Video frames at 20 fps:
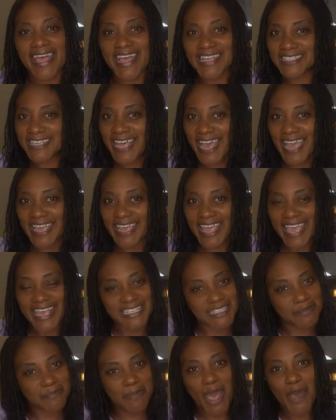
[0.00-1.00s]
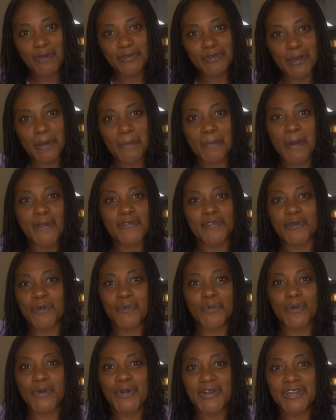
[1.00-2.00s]
as I expound upon the
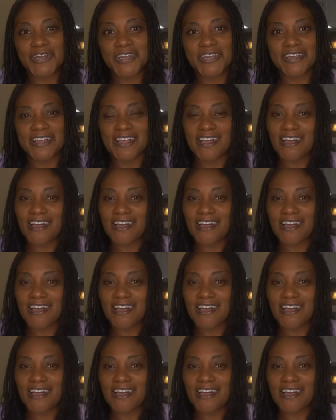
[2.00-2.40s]
word